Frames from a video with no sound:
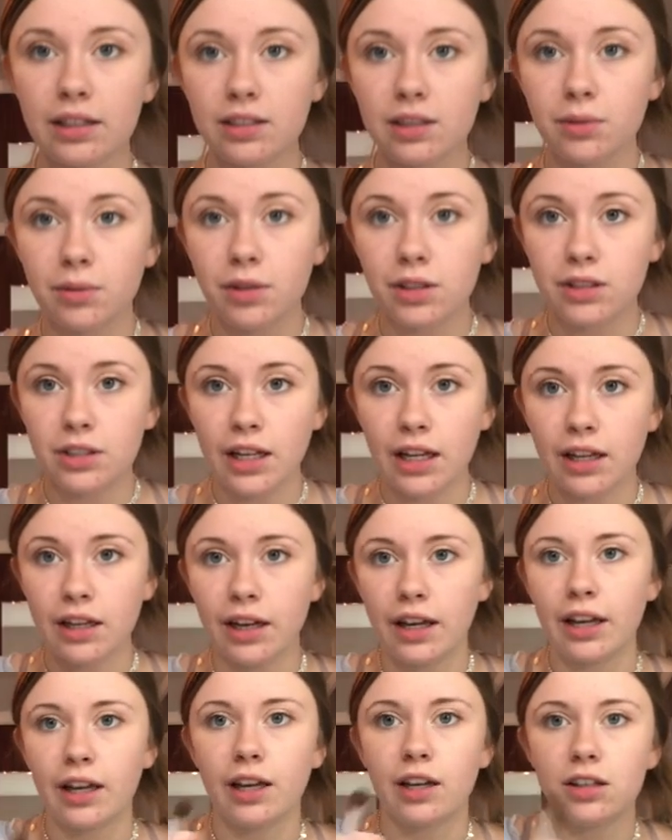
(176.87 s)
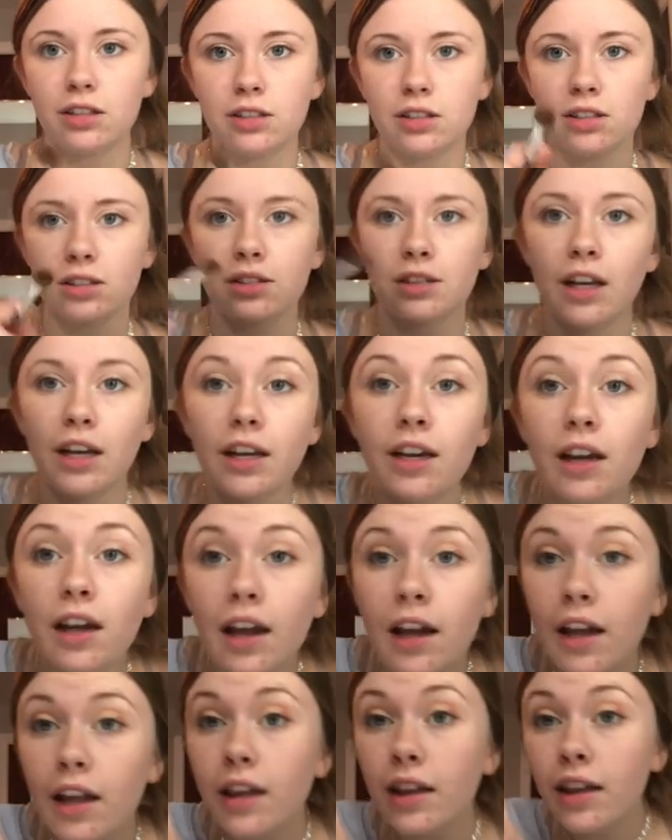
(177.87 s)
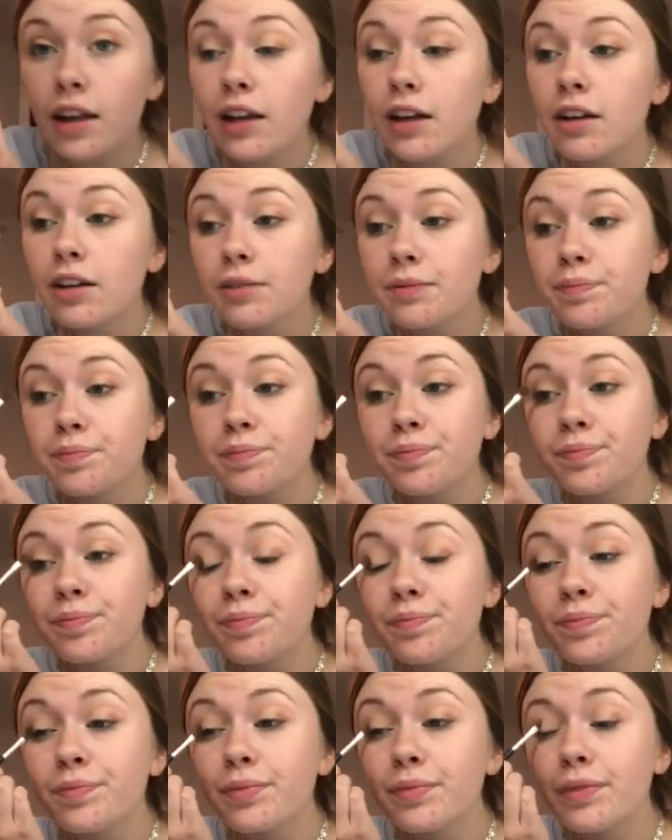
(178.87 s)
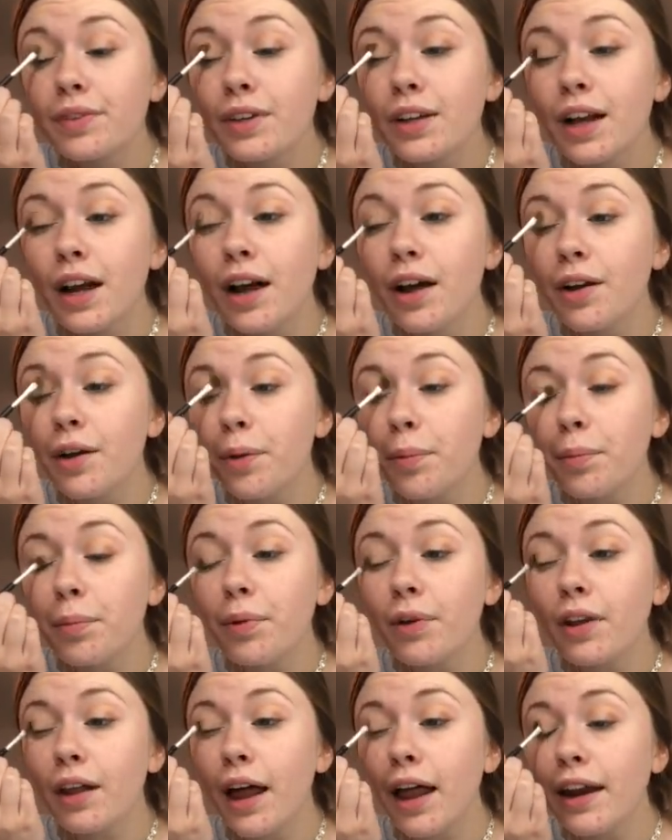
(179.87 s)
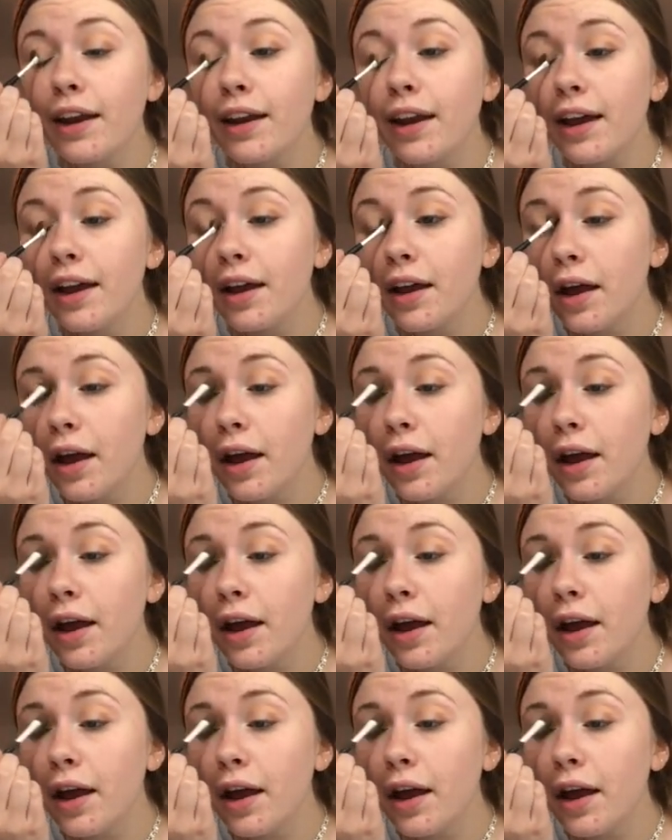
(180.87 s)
I'm gonna take like, just like, and like, I don't know, blend it.